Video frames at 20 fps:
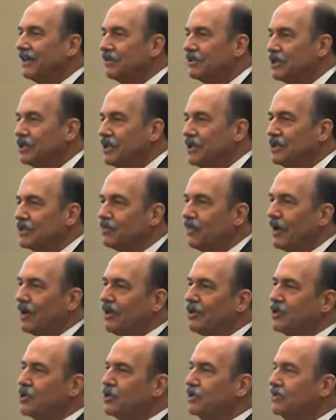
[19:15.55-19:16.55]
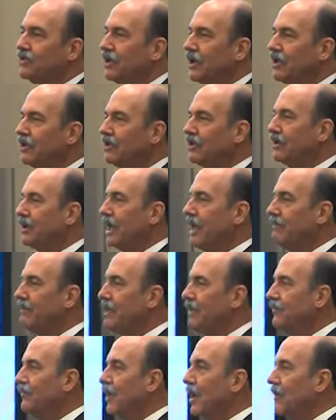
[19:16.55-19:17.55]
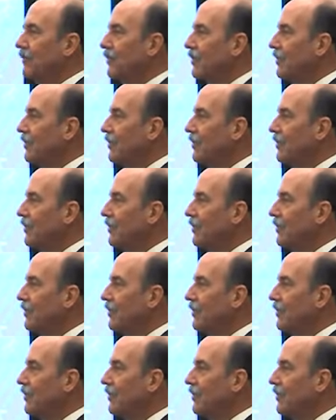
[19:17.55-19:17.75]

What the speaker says: Geez, why didn't you get me involved